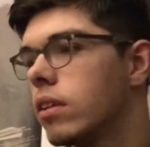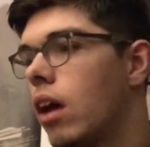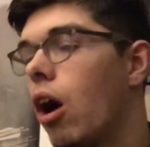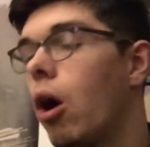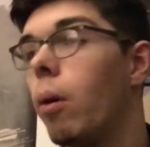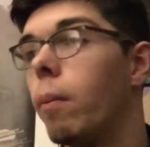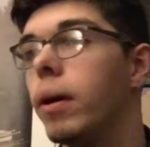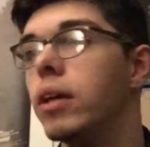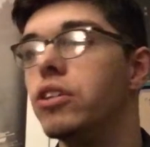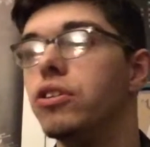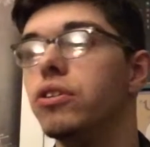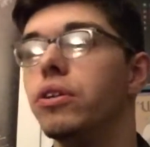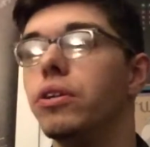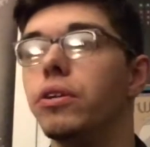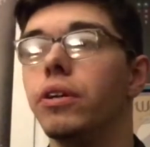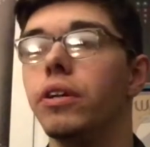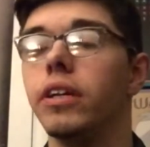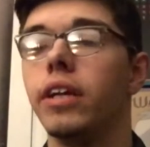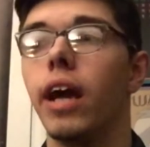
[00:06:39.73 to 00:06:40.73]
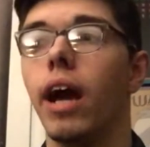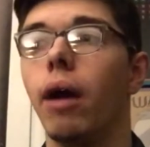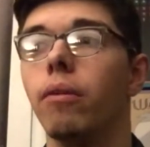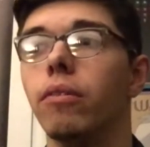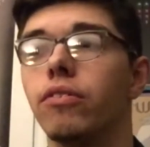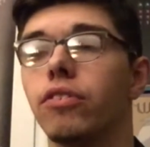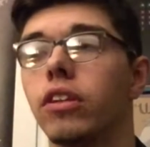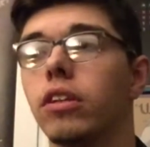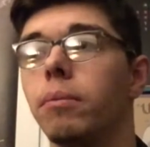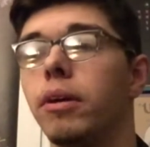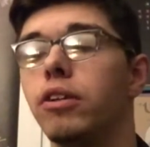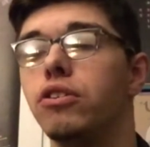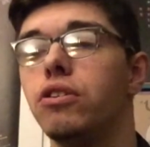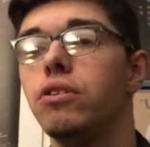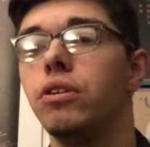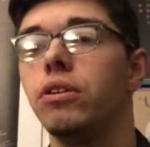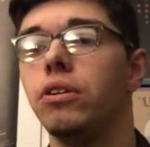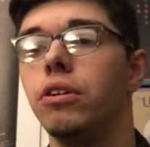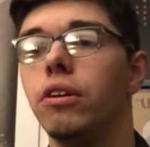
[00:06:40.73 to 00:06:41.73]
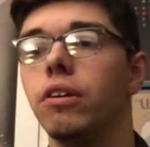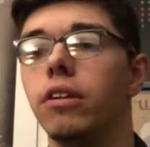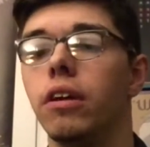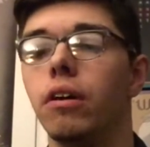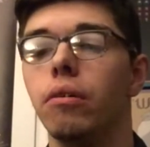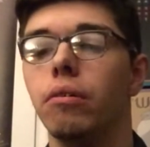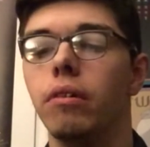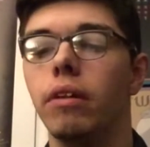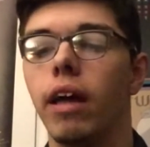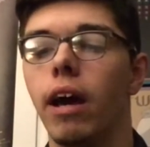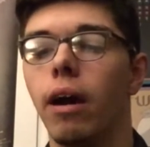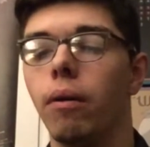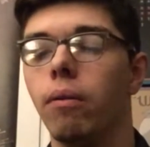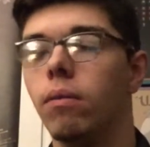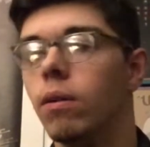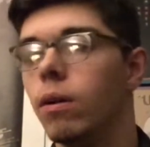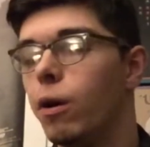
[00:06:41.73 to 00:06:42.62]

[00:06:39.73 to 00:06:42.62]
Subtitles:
Oh, my junior year, yeah, let's get to my junior year, though, now.